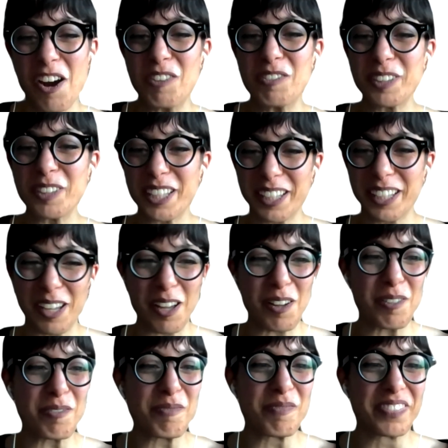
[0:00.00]
hopefully
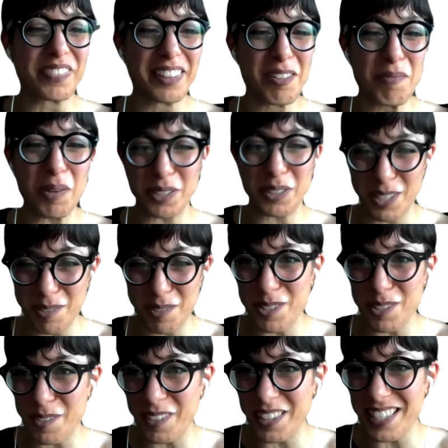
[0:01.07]

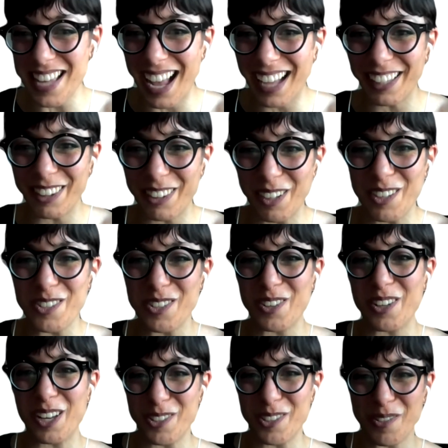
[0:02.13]
participants of this hackathon
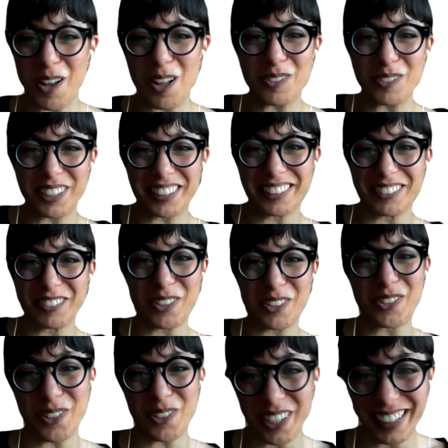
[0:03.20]
as well
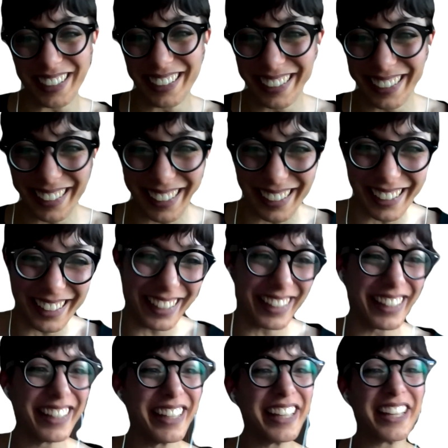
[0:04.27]
will join
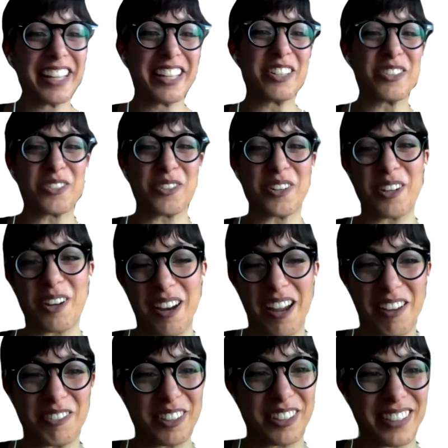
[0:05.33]
our
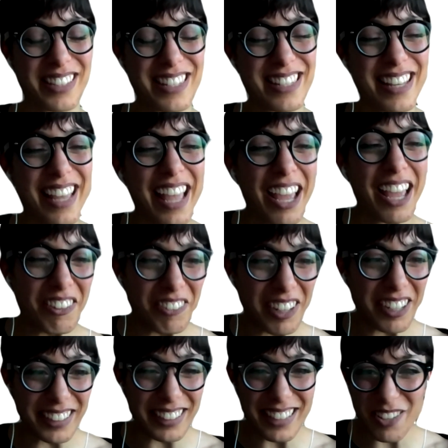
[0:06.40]
efforts.
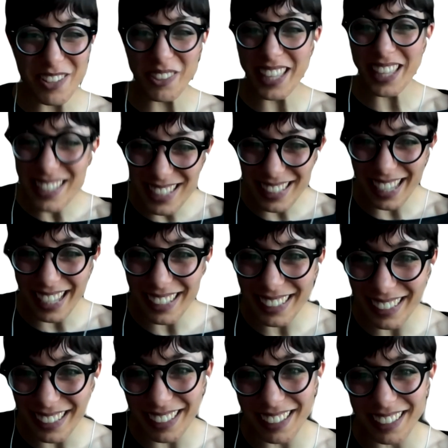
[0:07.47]
Right, so thanks
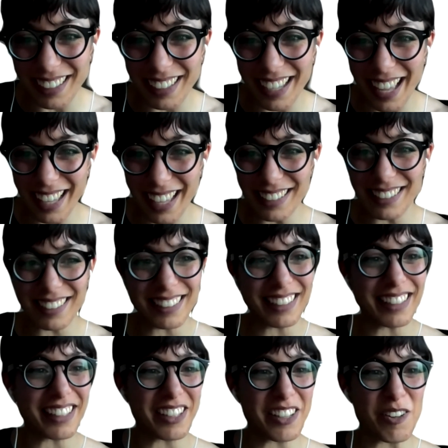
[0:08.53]
again, Ed.
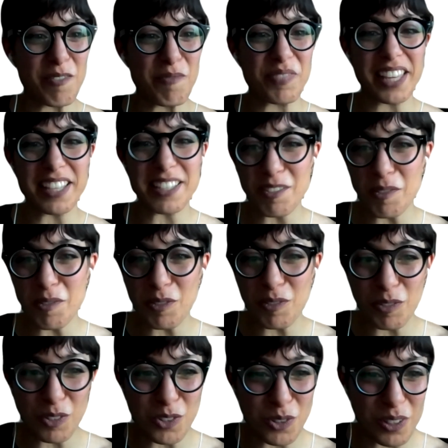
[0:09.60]
Thanks
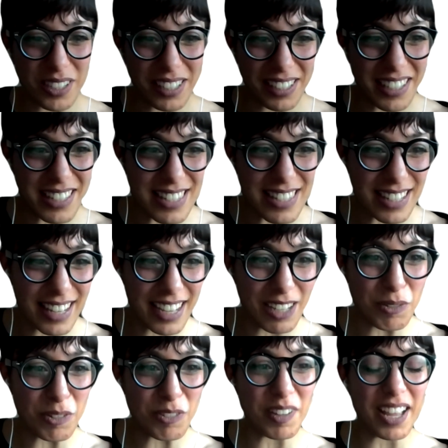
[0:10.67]
everyone for joining us
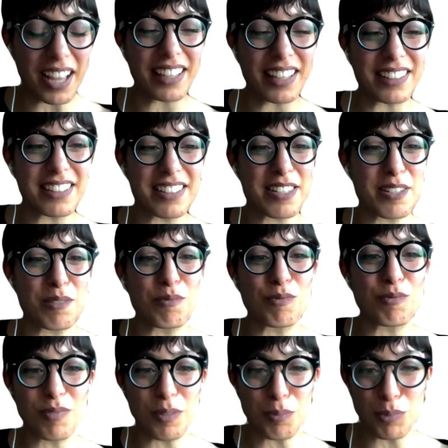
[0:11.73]
today. We've had
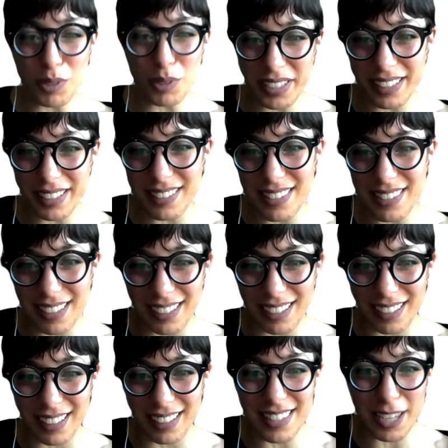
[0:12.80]
some brilliant
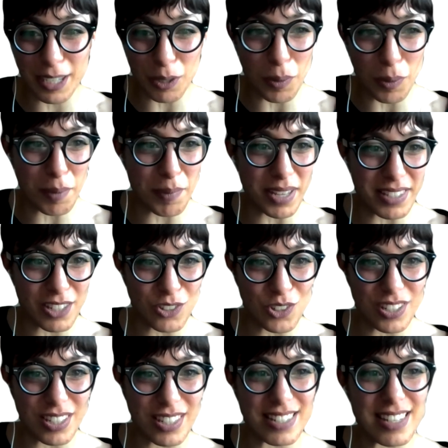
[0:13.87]
takeaway
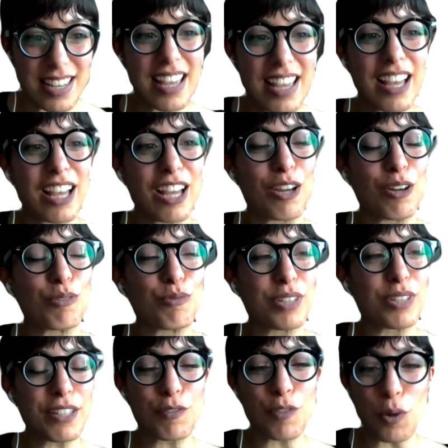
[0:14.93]
messages,
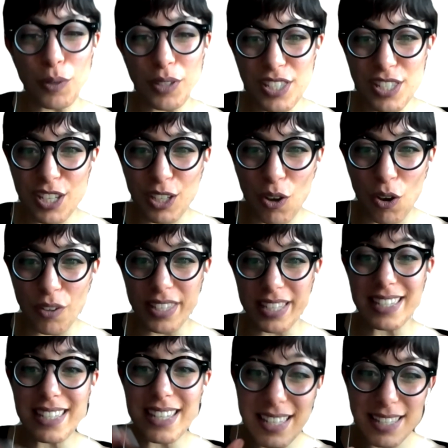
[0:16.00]
really focusing on the
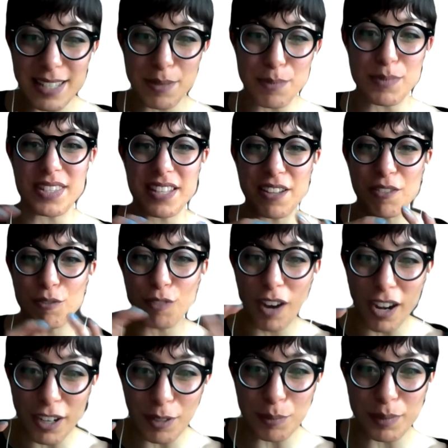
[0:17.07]
systems, the
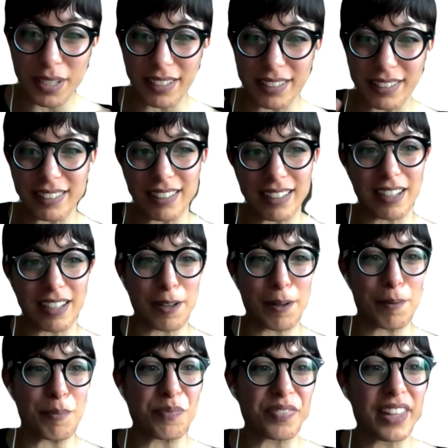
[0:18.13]
environment,
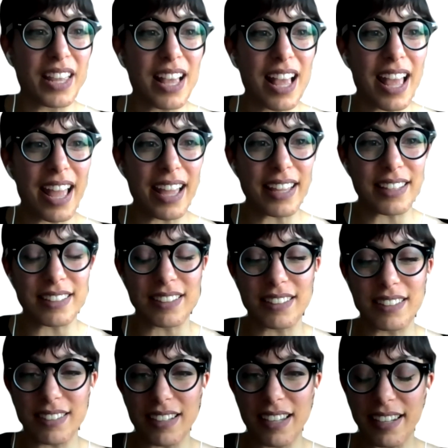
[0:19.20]

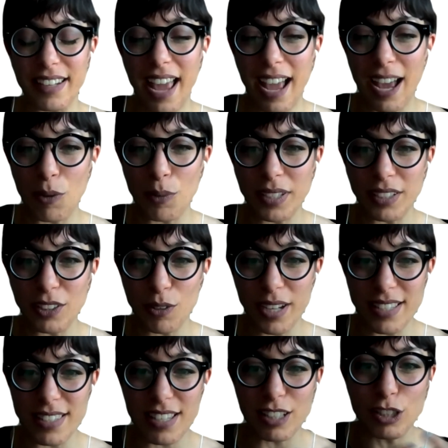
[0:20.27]
and how it
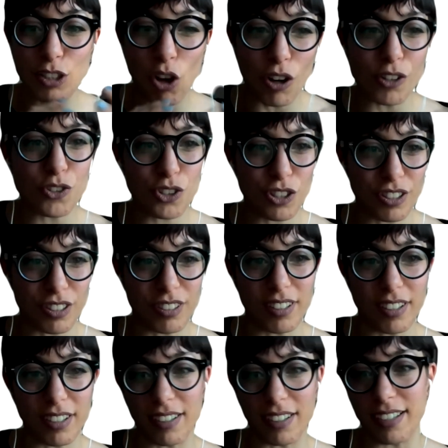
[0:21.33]
creates a larger
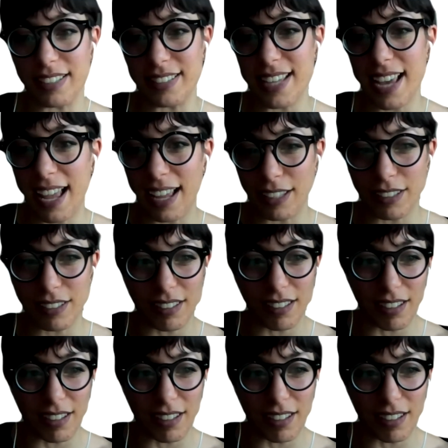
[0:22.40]
attack